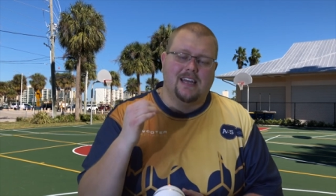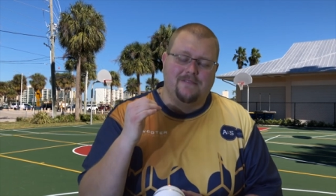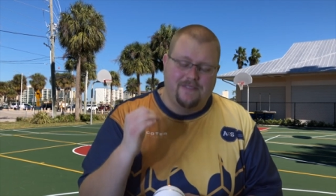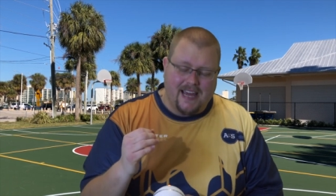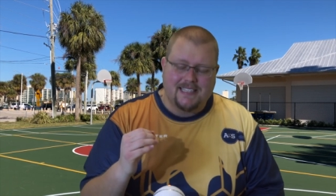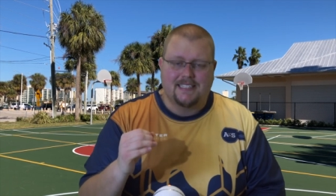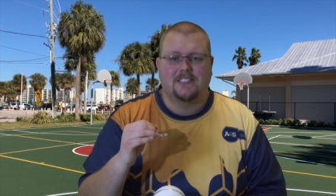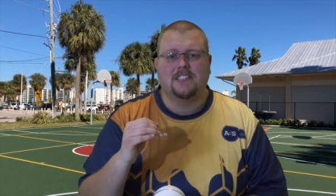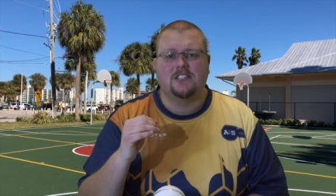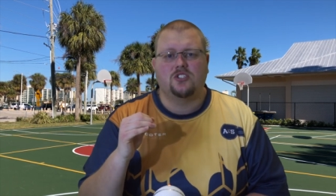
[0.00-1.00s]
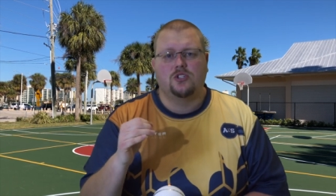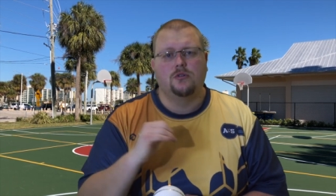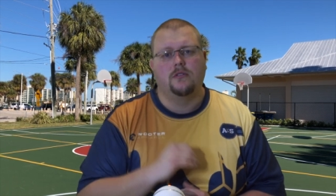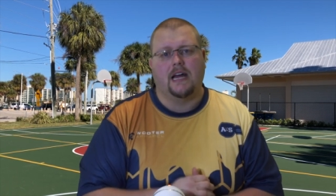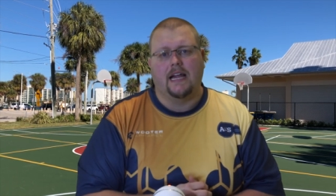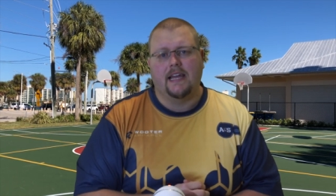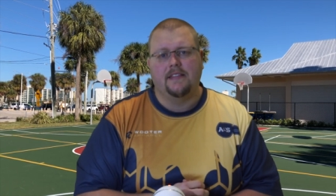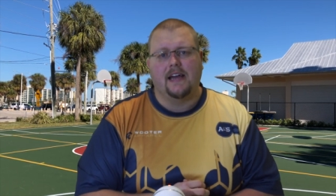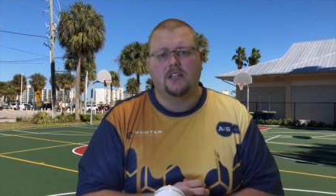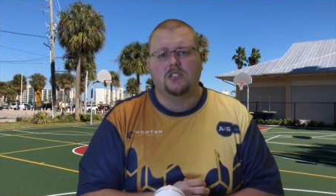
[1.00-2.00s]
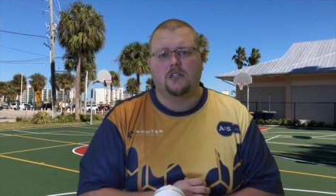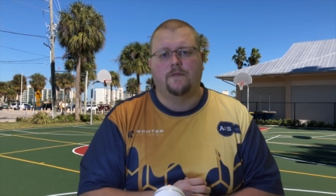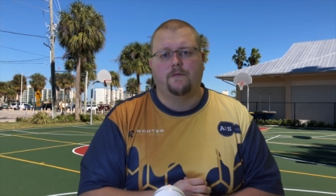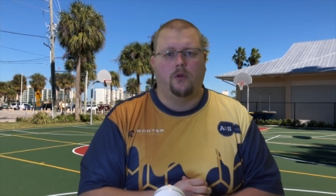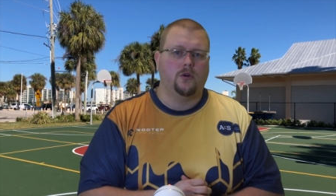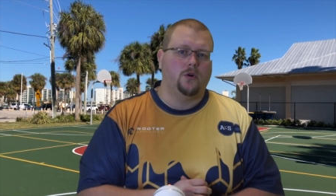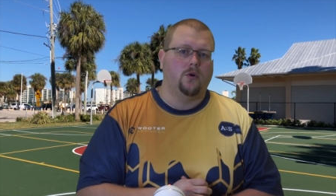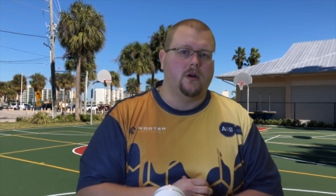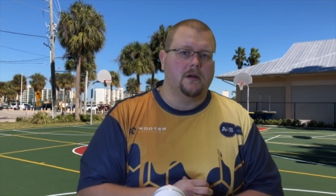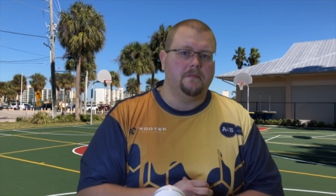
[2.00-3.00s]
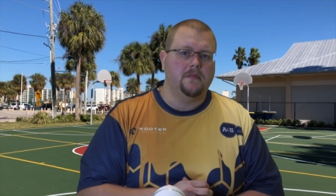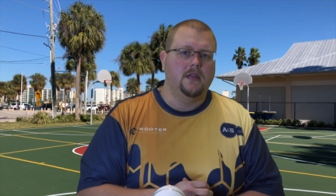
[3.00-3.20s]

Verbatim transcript: to that, and that is the full court.